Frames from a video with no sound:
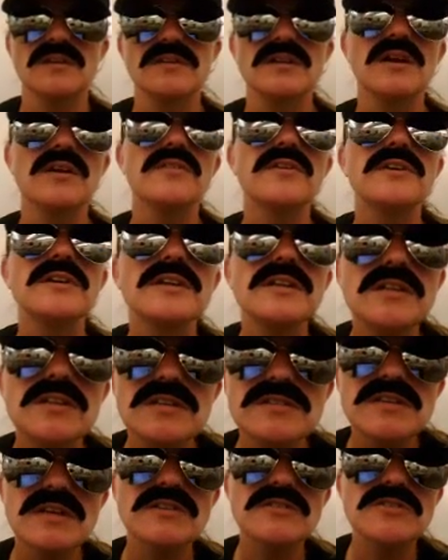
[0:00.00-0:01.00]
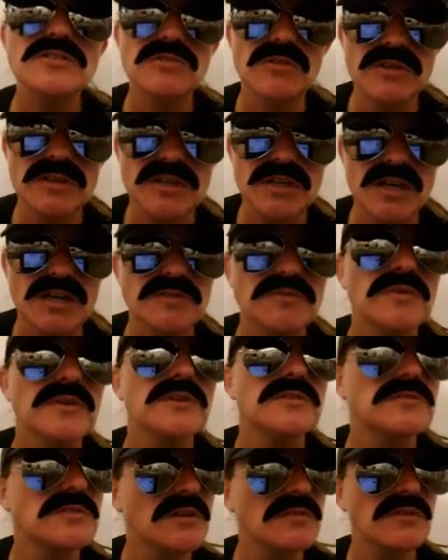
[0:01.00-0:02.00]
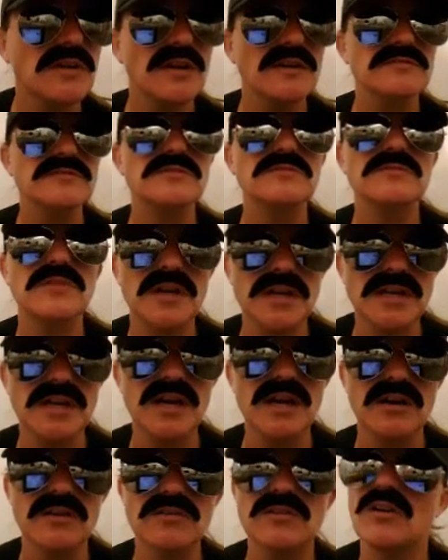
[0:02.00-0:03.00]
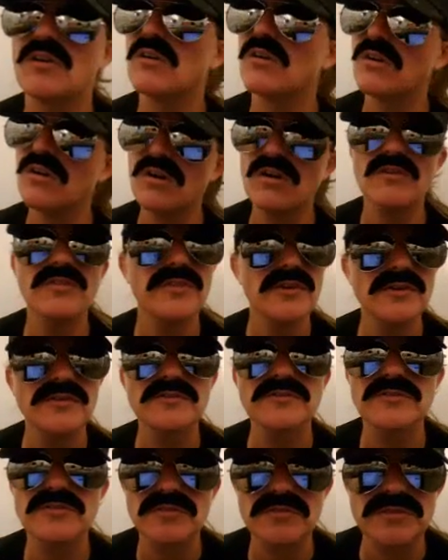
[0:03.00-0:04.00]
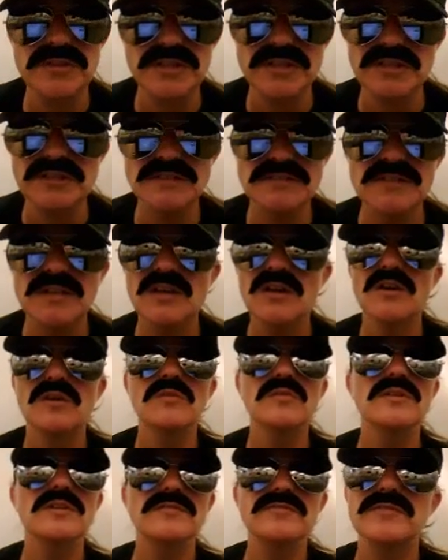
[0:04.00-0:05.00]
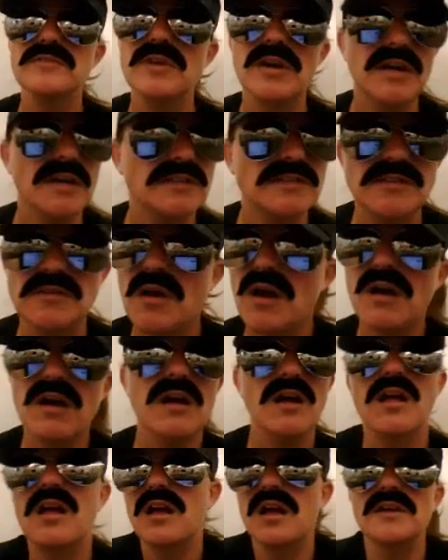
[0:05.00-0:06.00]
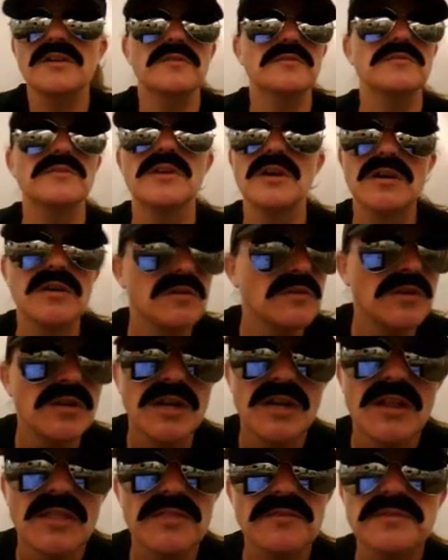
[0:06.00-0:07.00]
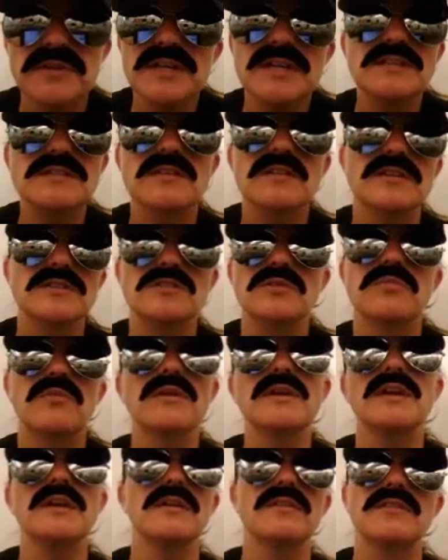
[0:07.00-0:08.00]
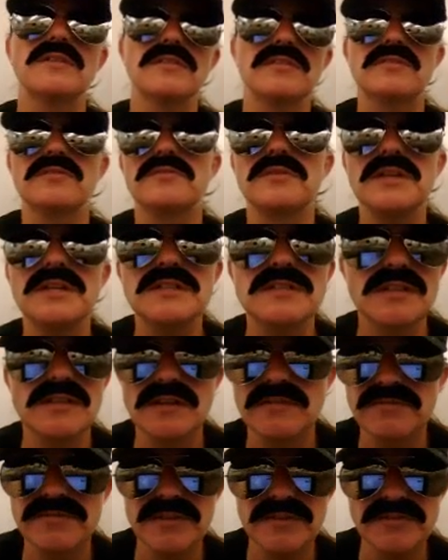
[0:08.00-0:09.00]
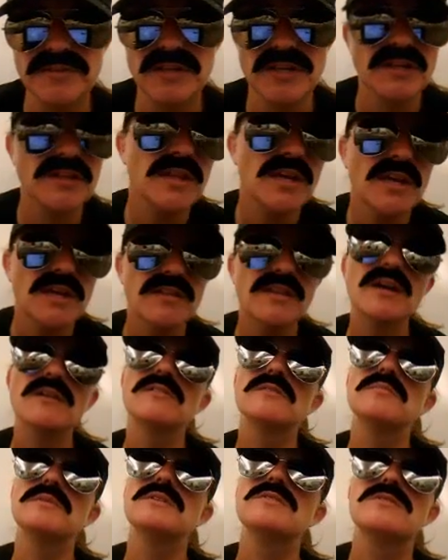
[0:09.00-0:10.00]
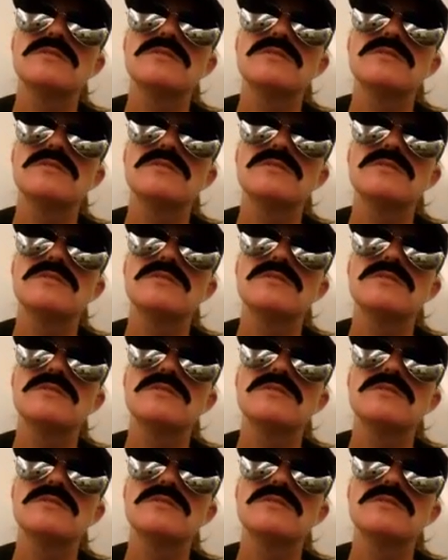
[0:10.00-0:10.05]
Now, there is a shortcut where you don't have to write out all those 3's. What if you had, I don't know, 3 to the 20th and 3 to the 50th? That would be